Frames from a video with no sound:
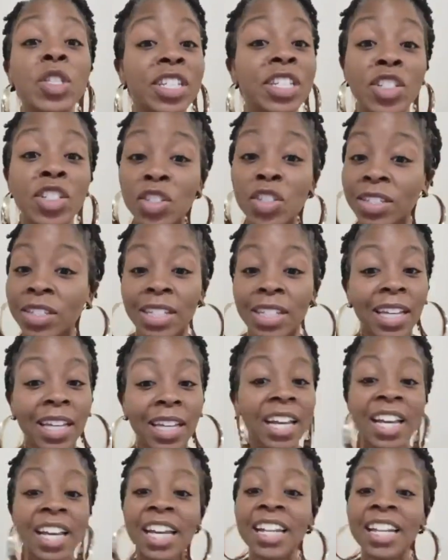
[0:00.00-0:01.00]
is,
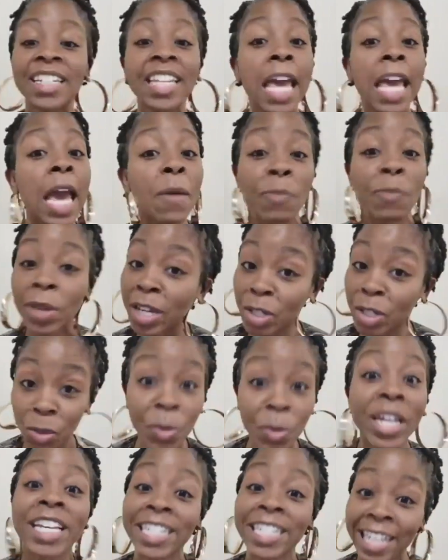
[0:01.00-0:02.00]
tapping is
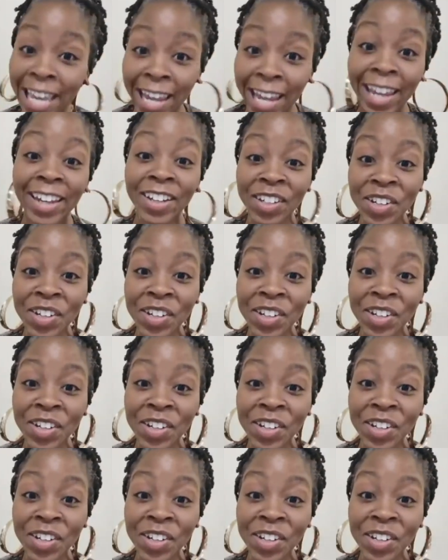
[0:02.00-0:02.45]
where it's at.